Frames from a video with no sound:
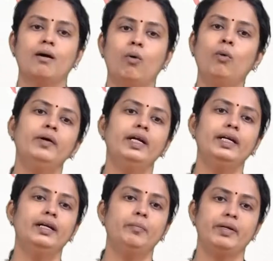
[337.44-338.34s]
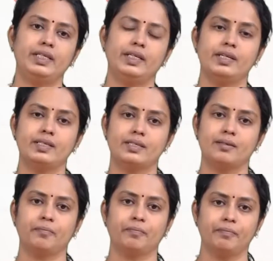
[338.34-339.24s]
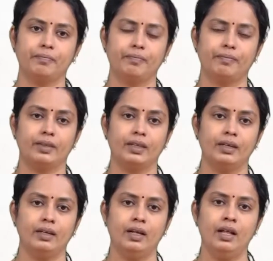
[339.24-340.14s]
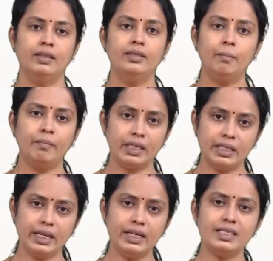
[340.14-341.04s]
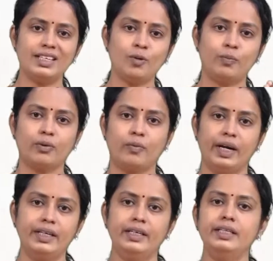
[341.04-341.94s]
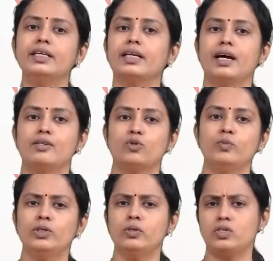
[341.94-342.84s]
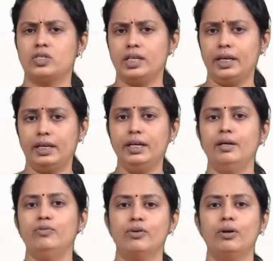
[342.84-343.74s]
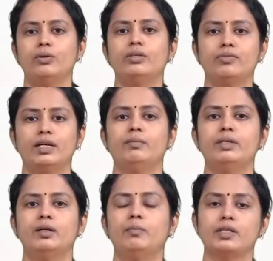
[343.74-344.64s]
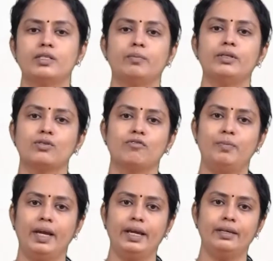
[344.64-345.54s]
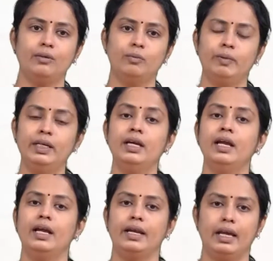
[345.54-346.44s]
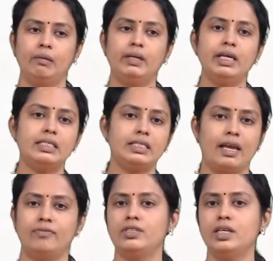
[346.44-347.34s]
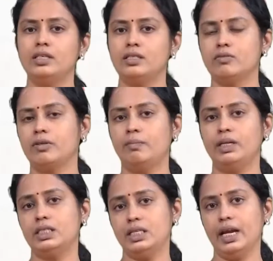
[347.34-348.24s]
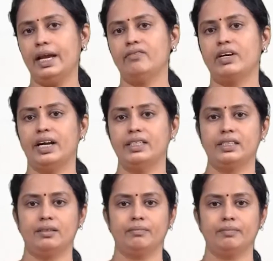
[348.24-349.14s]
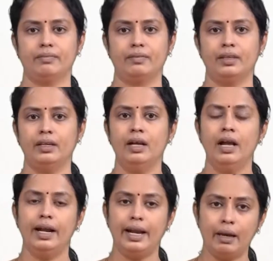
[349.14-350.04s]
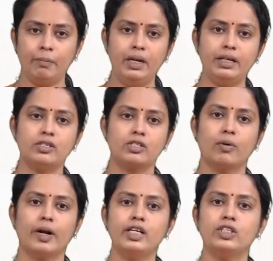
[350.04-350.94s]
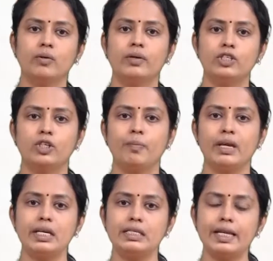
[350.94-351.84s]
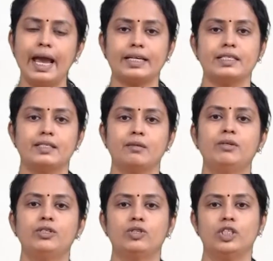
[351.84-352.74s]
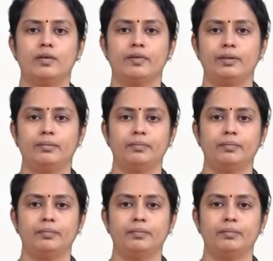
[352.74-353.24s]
Open-ended materials. The materials that are provided in the classroom should strictly follow the fundamental principles of play equipment, namely safety, durability, and variety. Labeled storage units should be easily accessible to children.